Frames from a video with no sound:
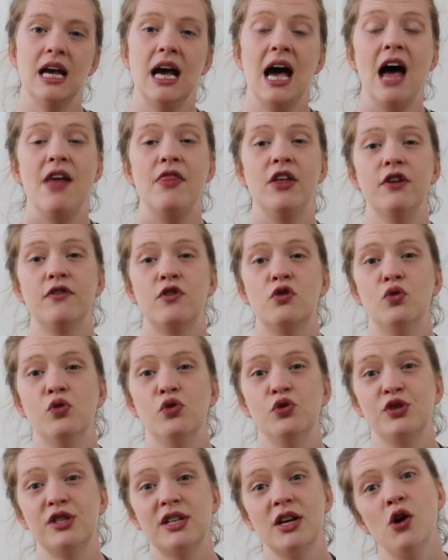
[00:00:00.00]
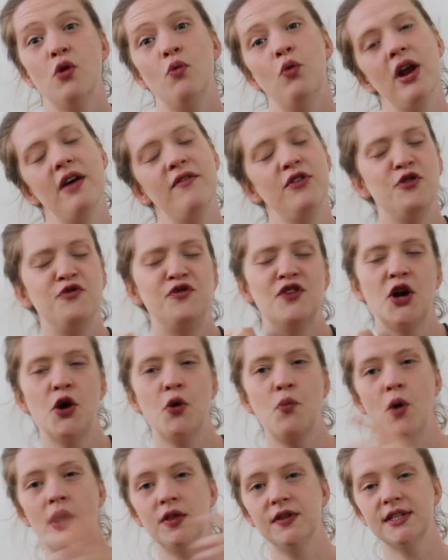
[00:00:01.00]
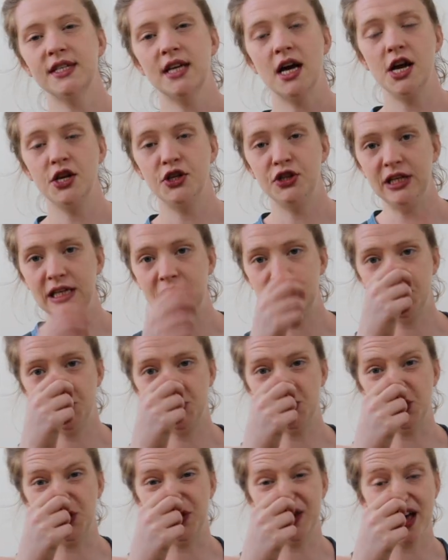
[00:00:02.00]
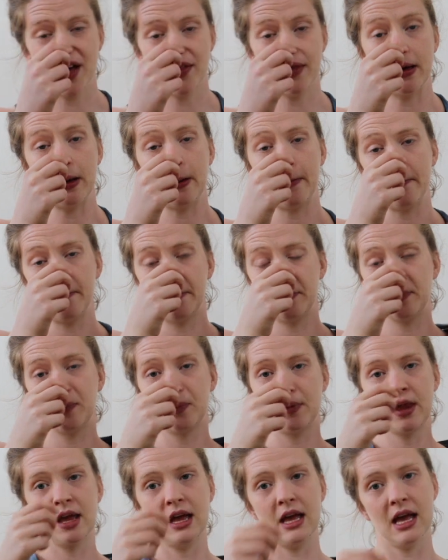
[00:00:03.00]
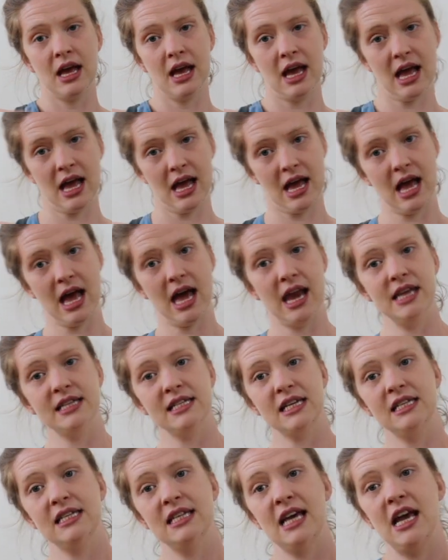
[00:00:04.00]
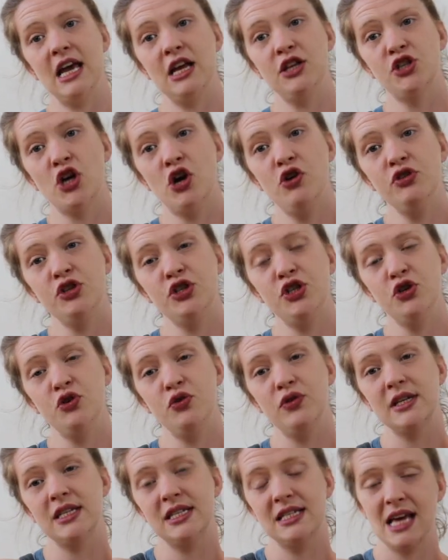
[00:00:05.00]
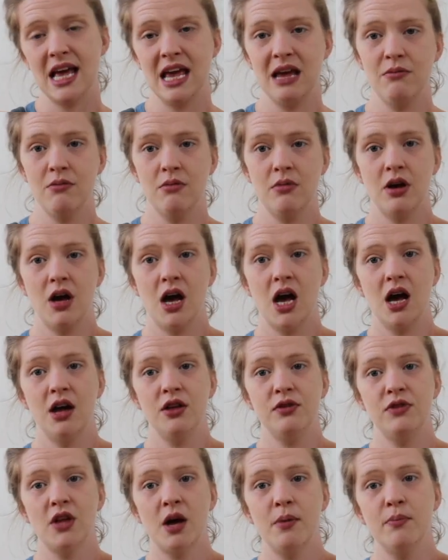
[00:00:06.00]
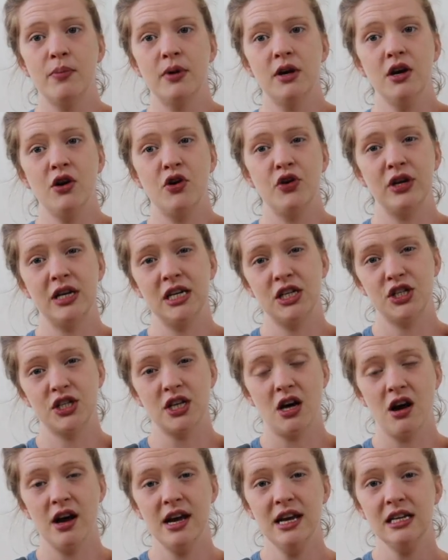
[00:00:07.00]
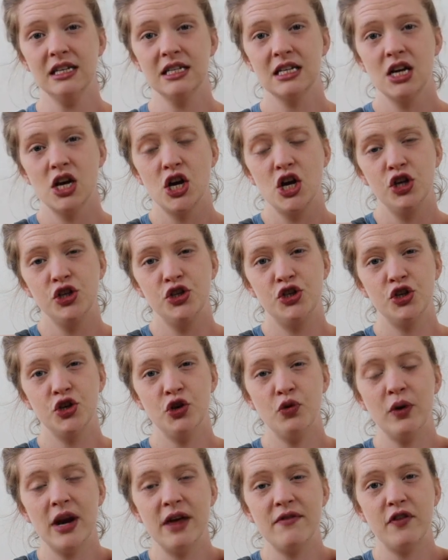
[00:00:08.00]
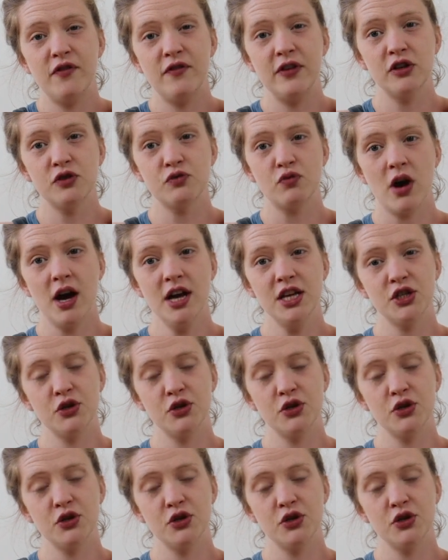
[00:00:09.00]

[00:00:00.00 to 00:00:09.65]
And then, of course, whatever you've done on one side, you need to do on the other. And as I say, don't do the same number on each side. Do whatever feels right.